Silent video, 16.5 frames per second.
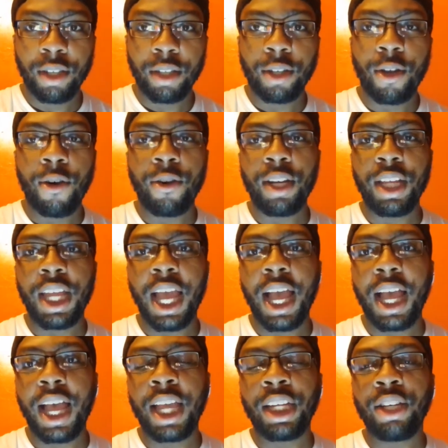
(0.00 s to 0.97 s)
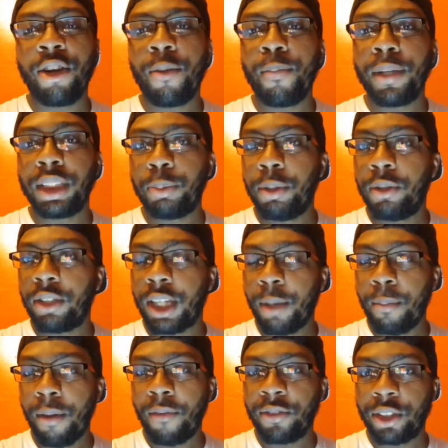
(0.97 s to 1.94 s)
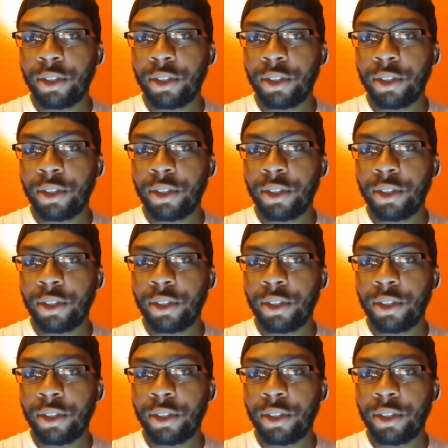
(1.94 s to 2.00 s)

Cody had, a bunch of people come up